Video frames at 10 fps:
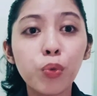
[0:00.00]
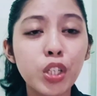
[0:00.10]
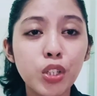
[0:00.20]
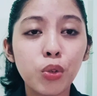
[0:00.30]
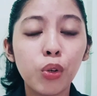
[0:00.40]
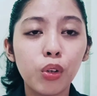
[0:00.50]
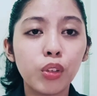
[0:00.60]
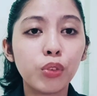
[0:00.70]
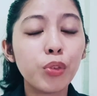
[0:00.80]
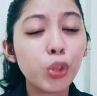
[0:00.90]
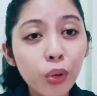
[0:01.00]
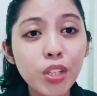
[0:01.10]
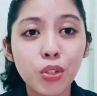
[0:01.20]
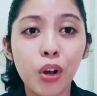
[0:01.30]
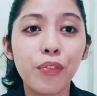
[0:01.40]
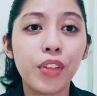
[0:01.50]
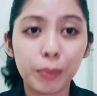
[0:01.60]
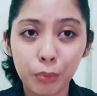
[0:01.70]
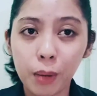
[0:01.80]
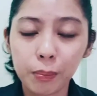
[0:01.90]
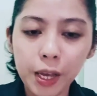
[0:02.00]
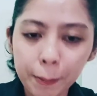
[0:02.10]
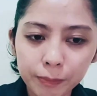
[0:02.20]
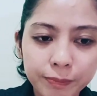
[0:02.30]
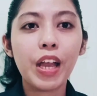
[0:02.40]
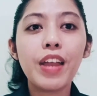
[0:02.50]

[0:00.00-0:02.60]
resolve that problem.